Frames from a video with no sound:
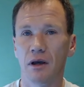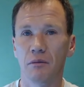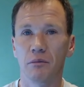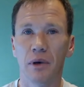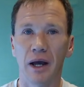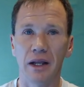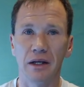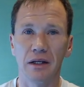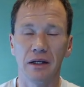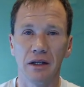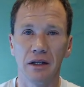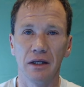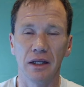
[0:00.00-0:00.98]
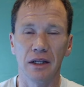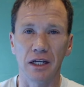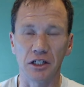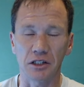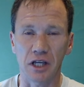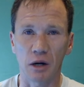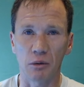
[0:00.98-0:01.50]
But it
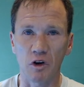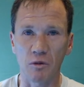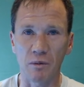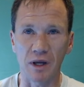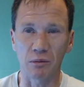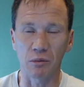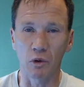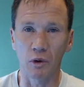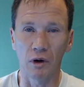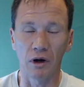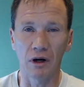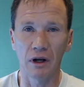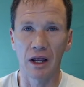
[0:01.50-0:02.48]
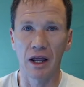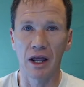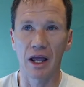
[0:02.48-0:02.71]
just got approved by the board,